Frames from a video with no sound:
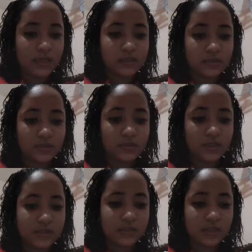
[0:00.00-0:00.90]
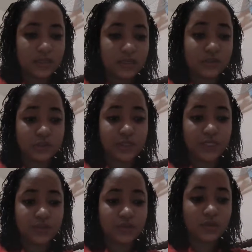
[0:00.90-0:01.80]
Students in a
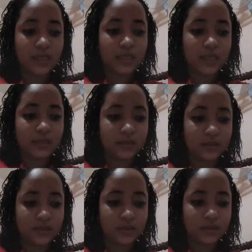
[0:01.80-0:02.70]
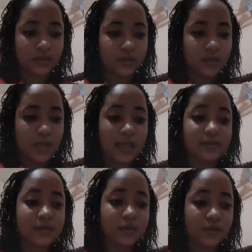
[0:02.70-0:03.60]
traditional English,
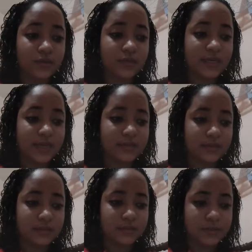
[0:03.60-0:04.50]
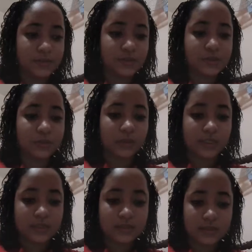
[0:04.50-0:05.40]
as in other classes, used to
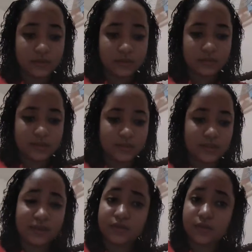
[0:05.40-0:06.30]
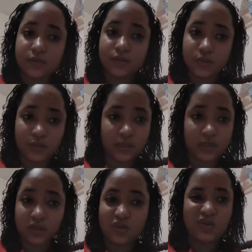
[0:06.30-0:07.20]
listen to the teacher
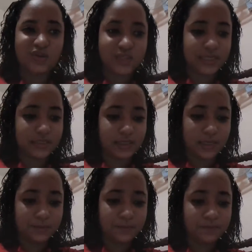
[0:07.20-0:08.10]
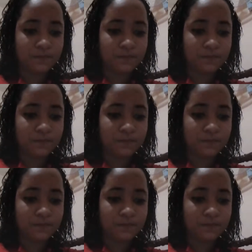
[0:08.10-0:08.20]
talking all the time.